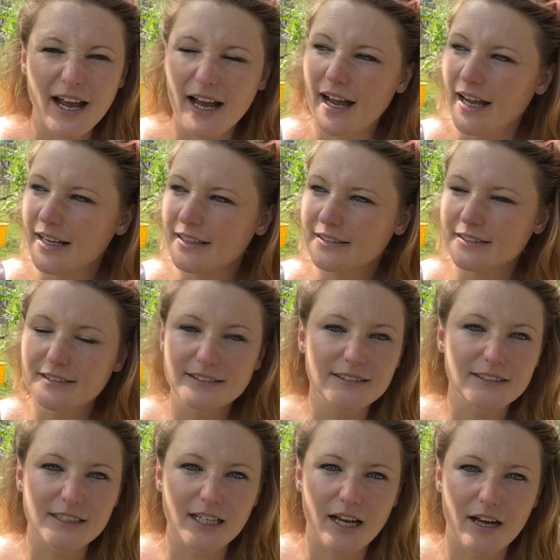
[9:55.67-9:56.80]

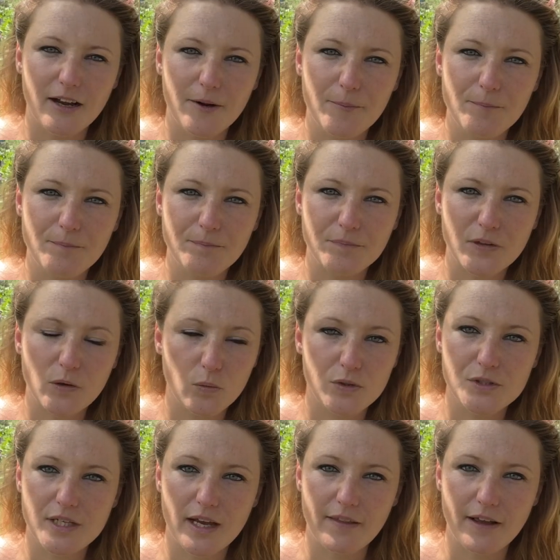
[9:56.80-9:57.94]
and we'll
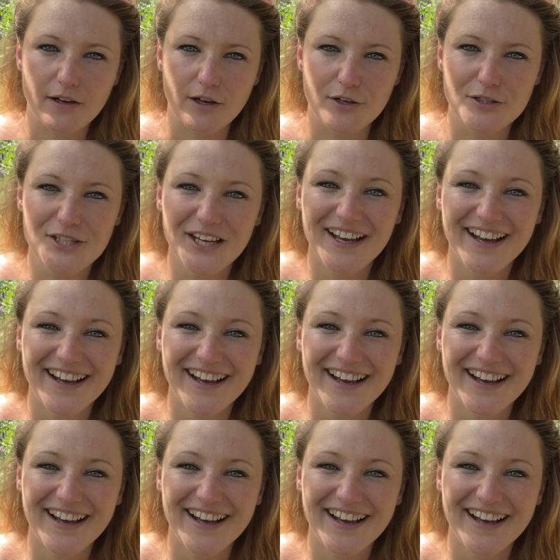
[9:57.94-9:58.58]
see how that goes.